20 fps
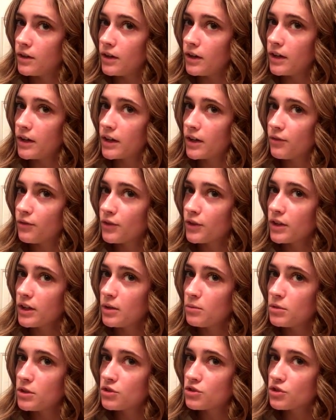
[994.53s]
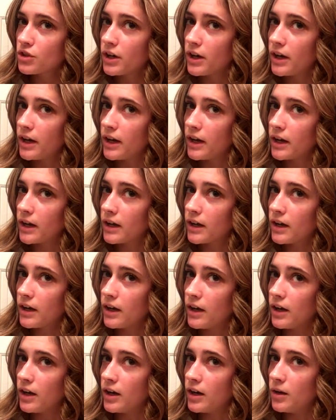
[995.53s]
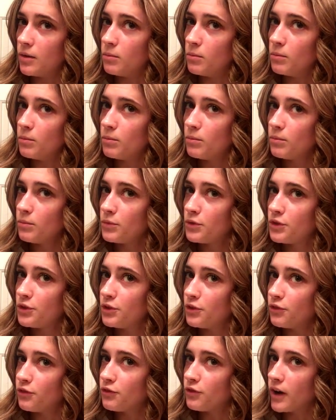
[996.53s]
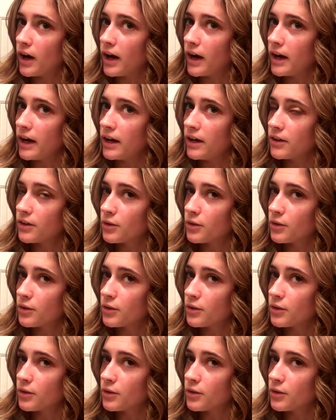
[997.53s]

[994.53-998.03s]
And I've really been trying to find